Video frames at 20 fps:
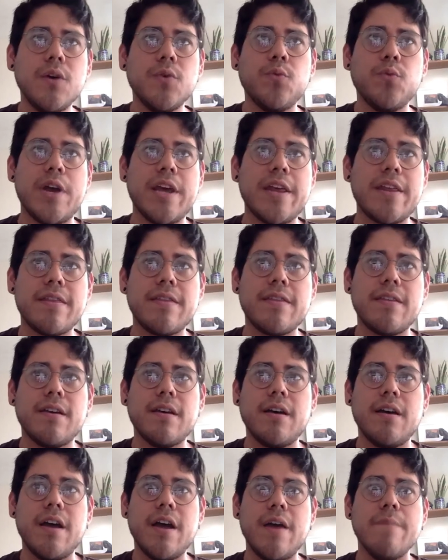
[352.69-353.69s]
with
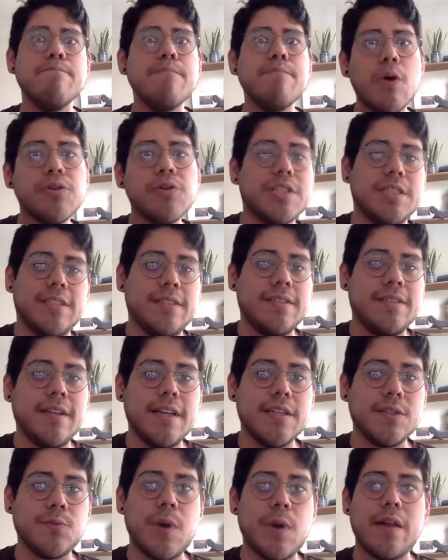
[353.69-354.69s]
emotion
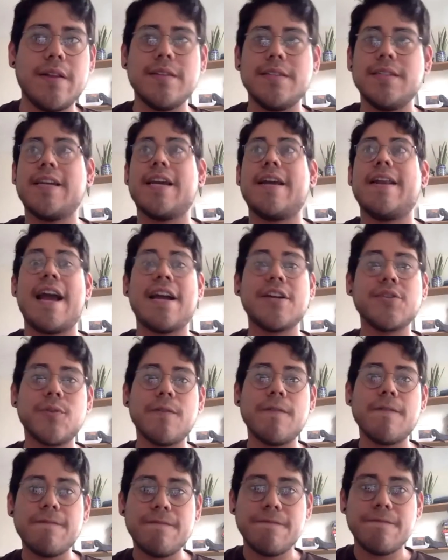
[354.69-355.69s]
as well as like an
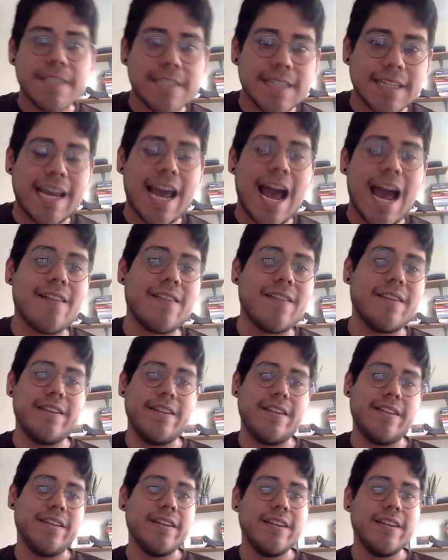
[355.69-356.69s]
actual physicality.